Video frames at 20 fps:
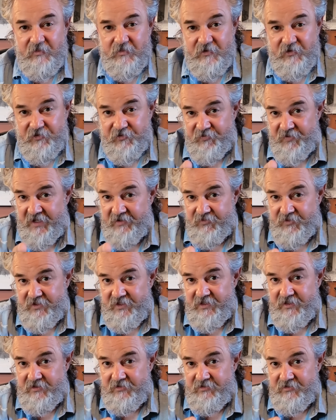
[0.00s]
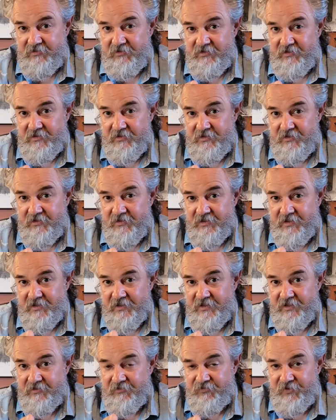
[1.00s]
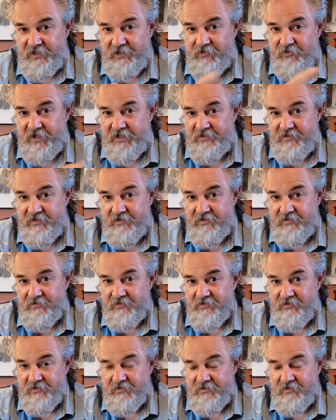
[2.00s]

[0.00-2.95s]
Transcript: the survival kit uh, video I did.